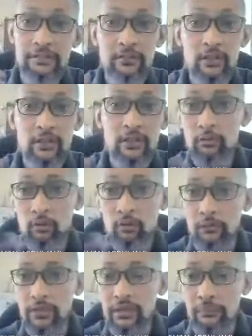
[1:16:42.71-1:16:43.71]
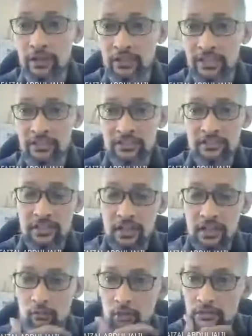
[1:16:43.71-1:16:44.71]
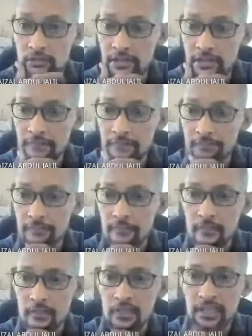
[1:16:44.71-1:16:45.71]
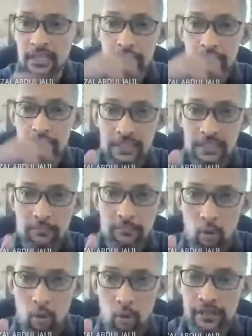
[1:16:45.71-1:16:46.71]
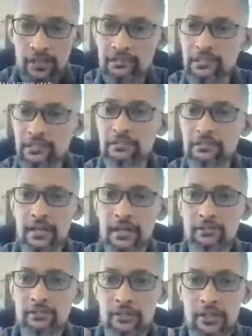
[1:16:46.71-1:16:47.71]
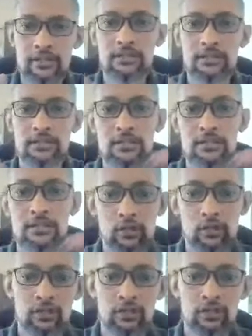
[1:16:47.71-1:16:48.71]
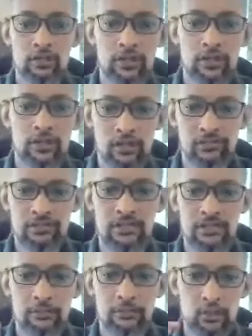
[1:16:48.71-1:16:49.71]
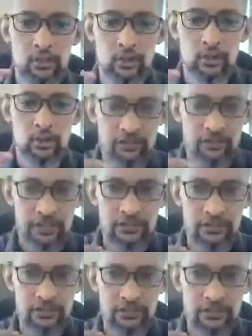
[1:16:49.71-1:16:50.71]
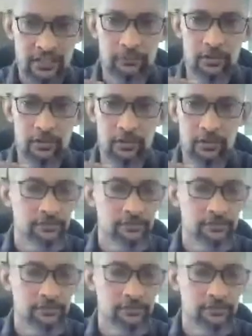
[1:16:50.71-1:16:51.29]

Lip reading: though we work with imaginations kind of works there. Okay, be more realistic there, guys, okay? In order to make your concern about your skills at the time there, okay?